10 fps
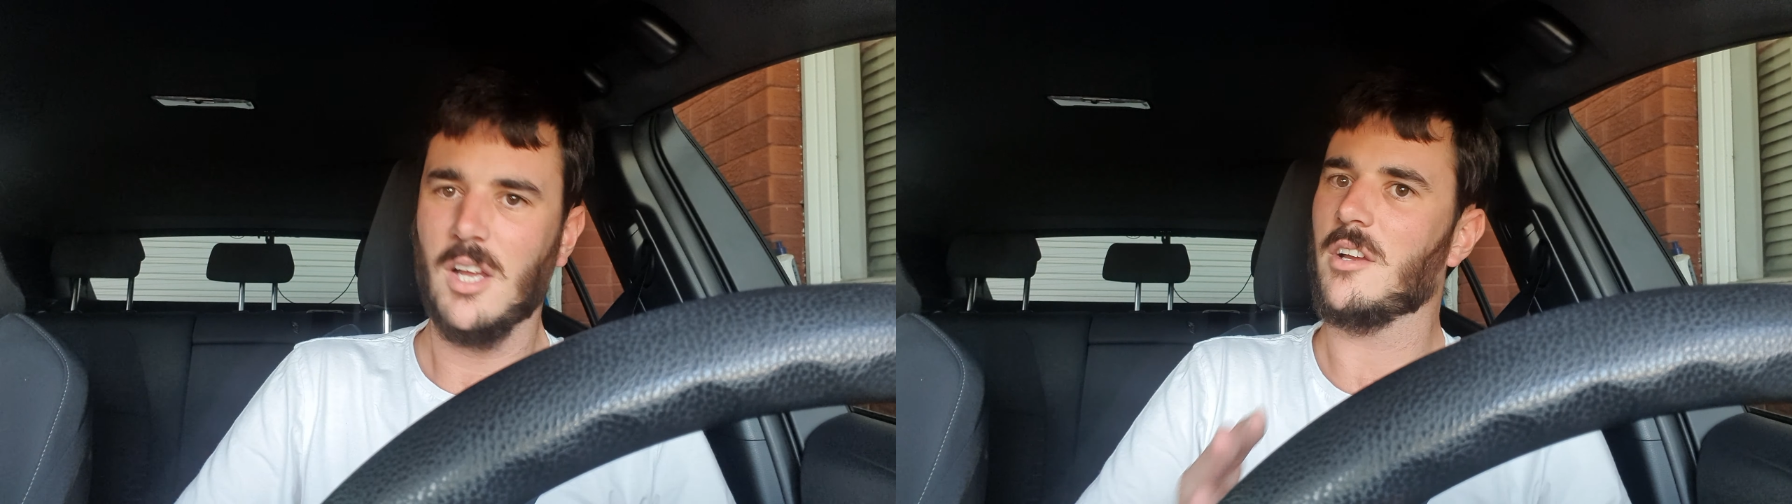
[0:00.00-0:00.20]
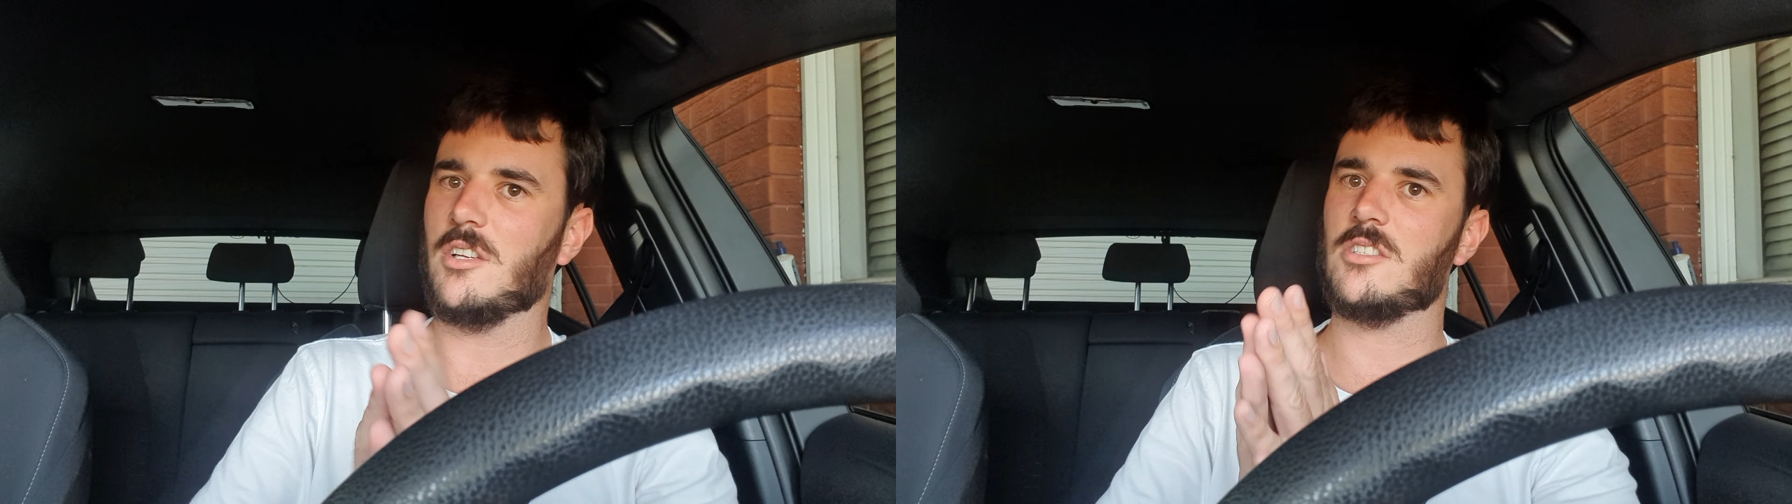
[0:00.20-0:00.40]

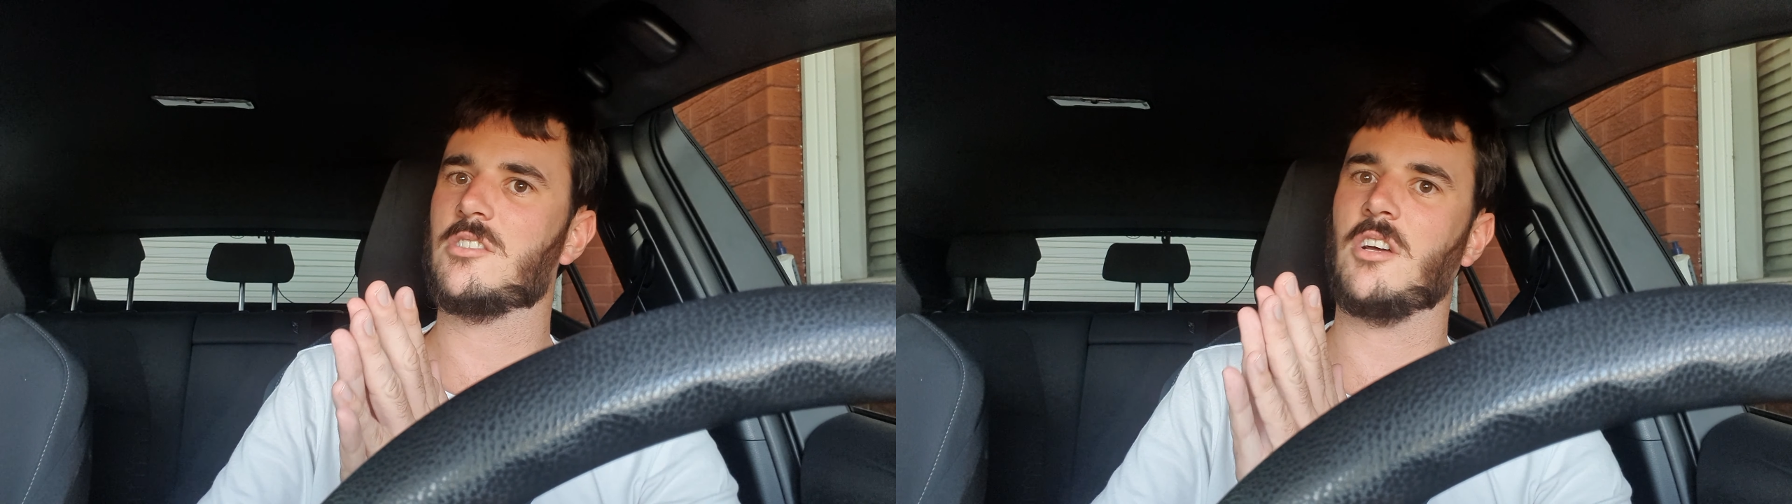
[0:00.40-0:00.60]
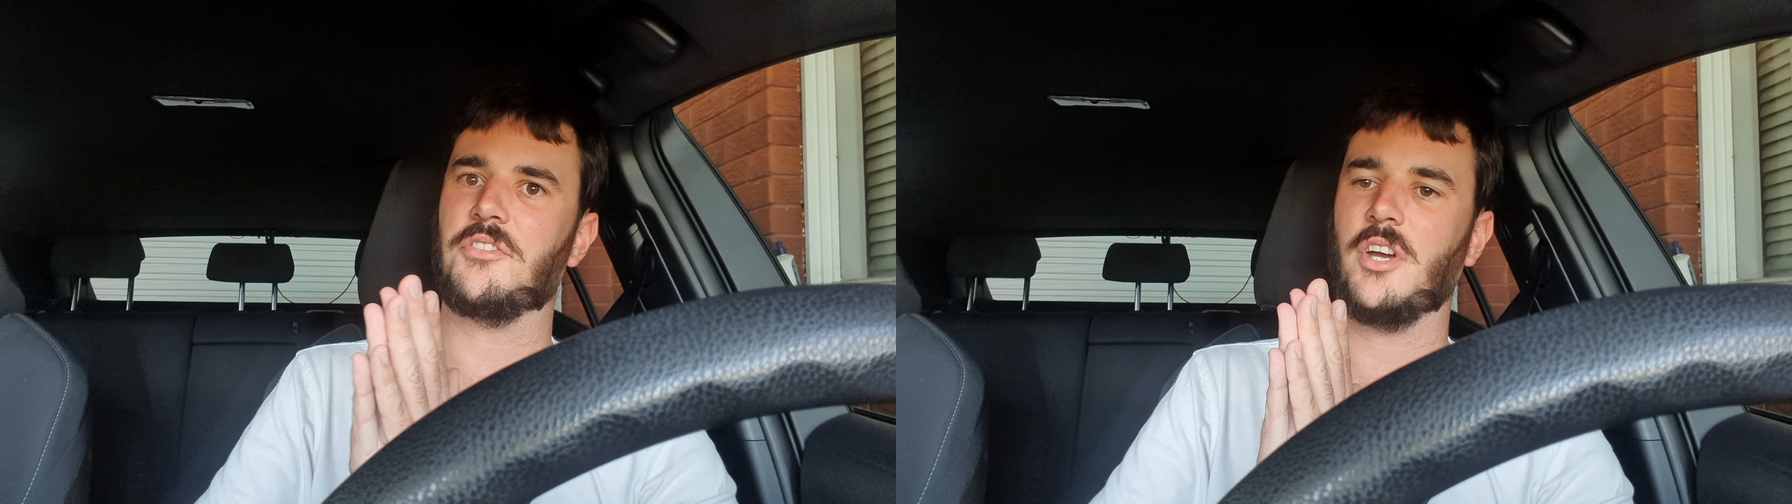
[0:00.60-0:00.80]
because it's
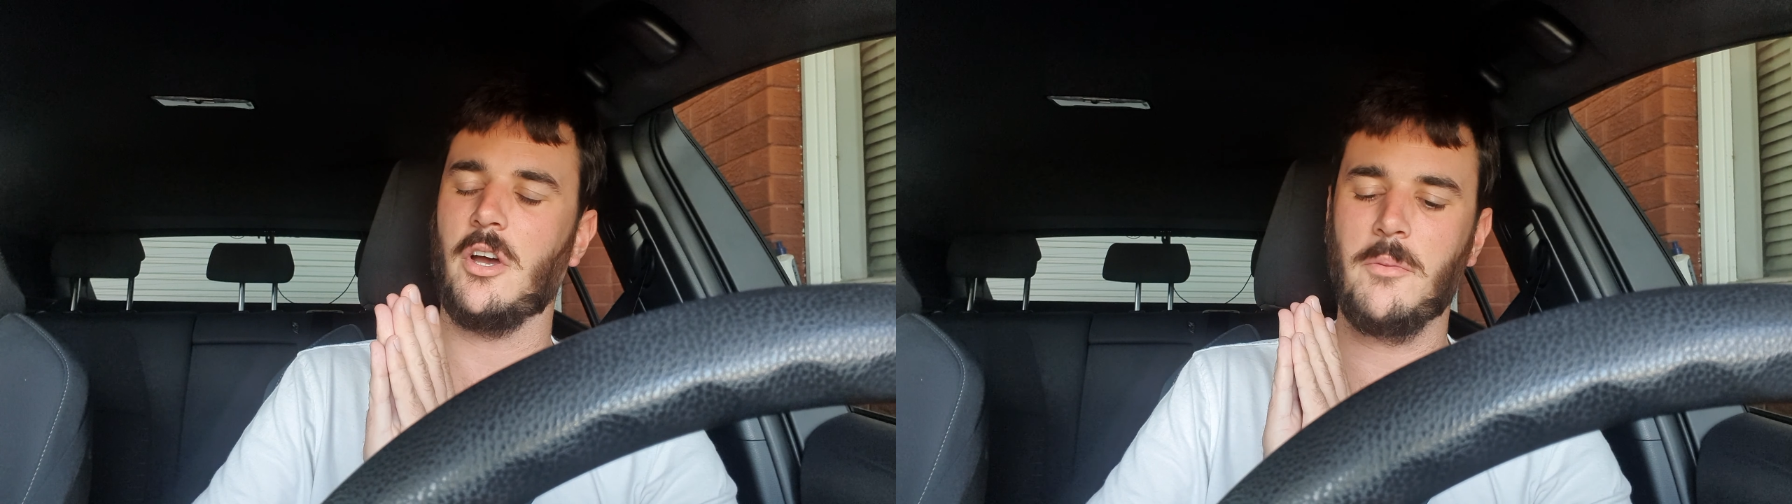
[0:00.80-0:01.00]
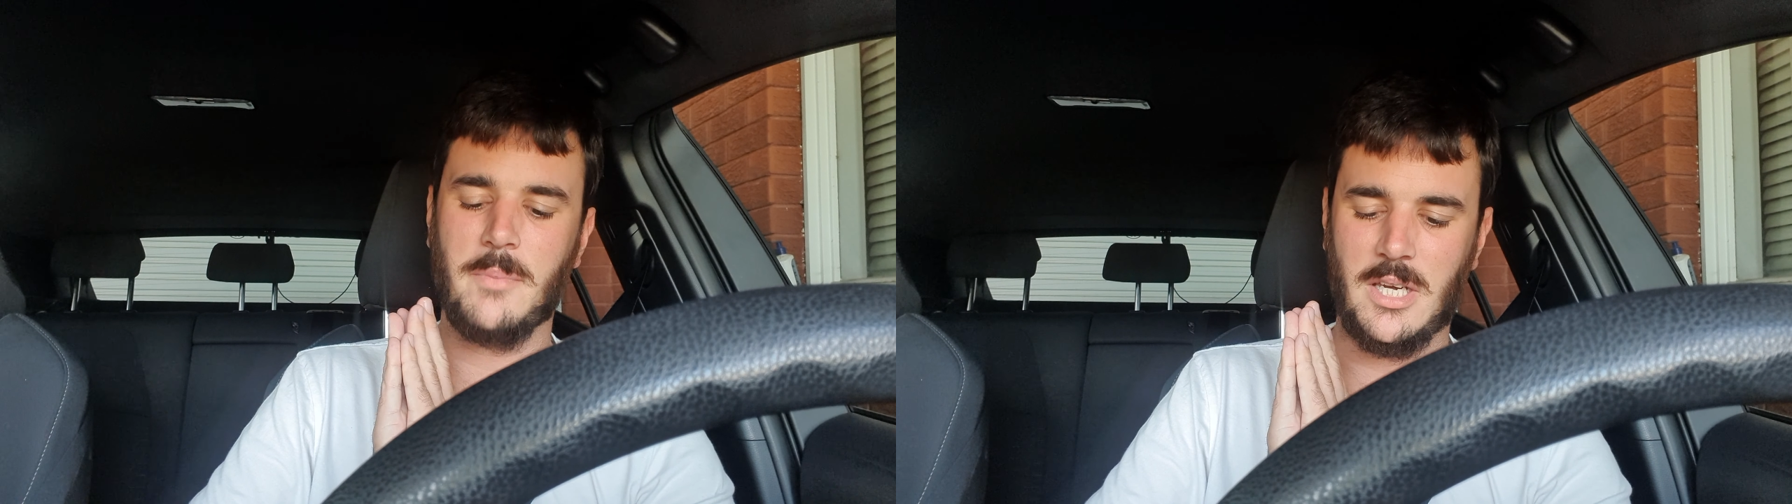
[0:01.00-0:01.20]
not the
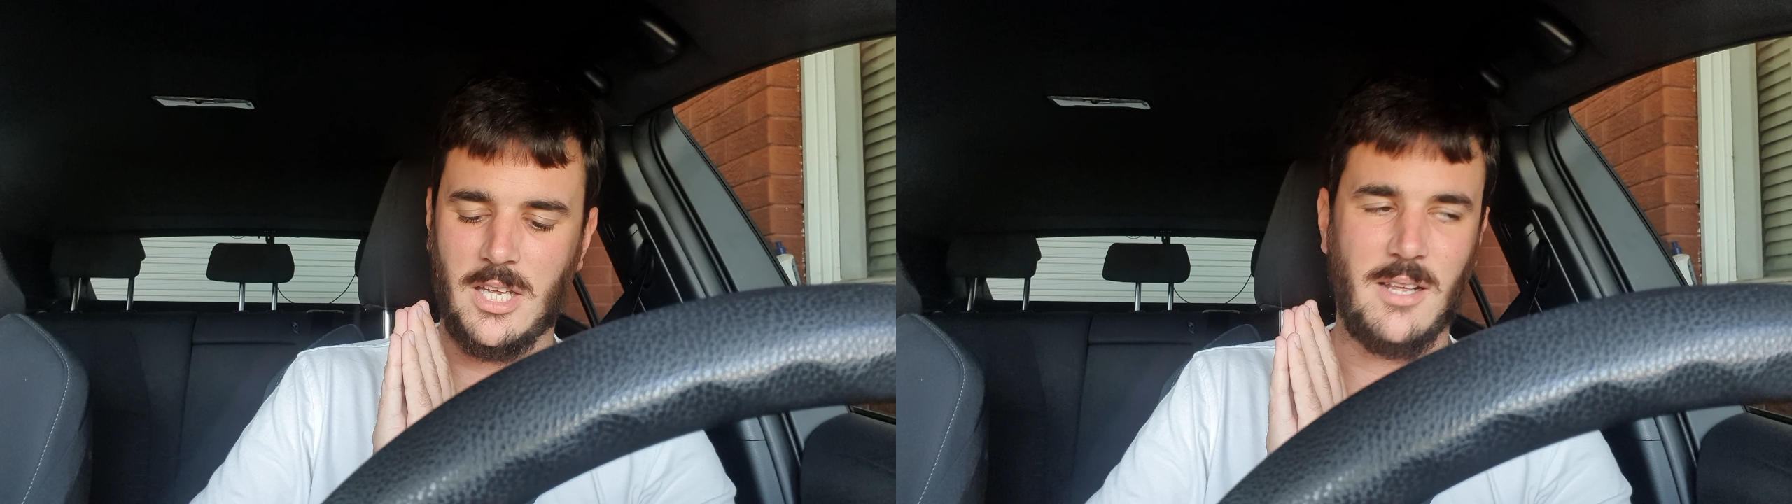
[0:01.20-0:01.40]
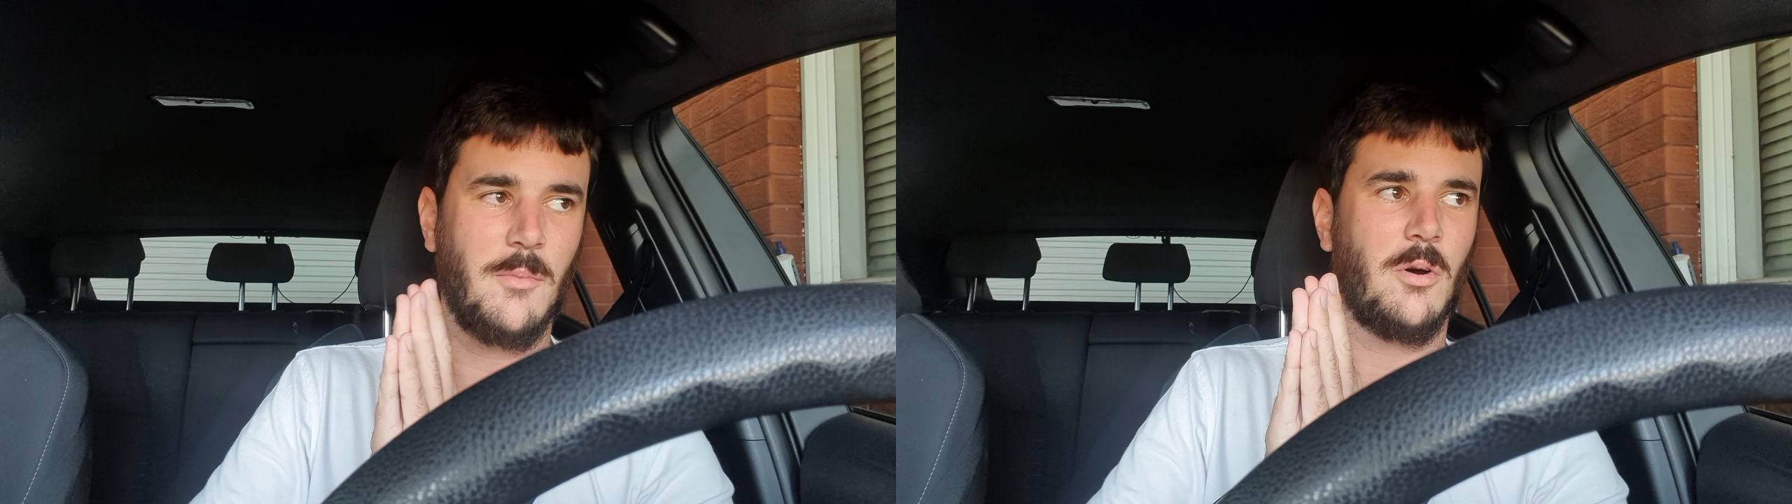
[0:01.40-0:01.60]
Home Mini
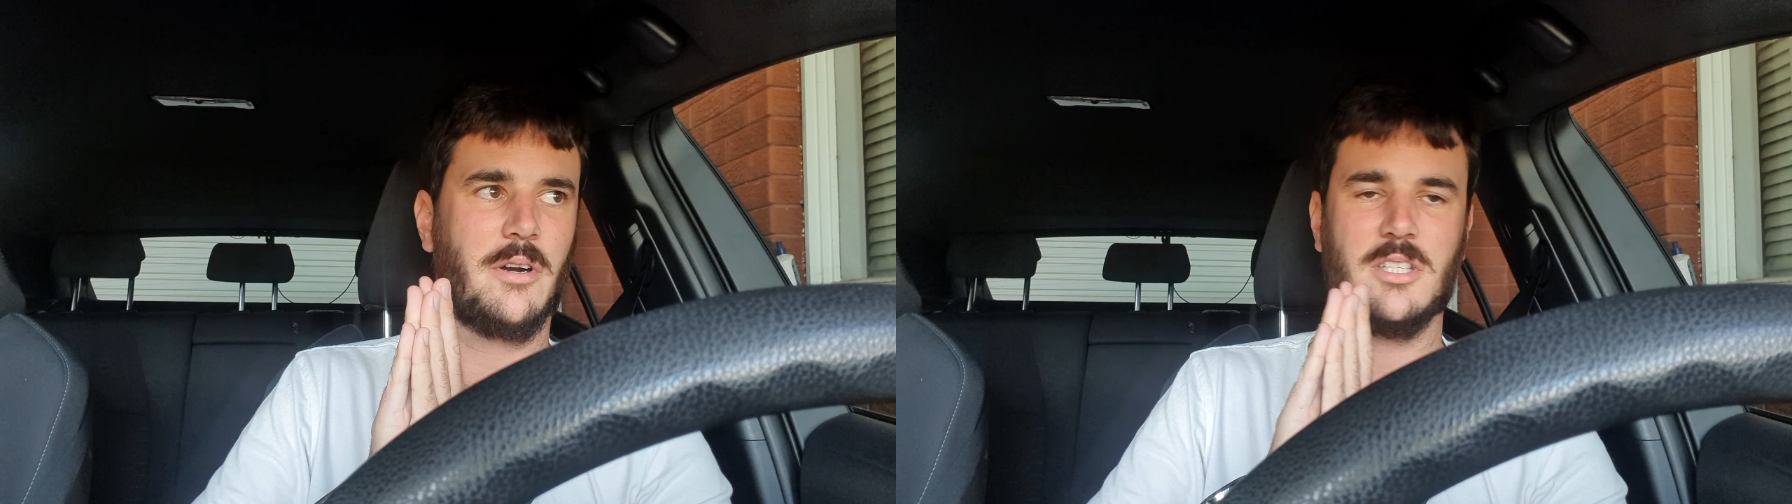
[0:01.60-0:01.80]
anymore.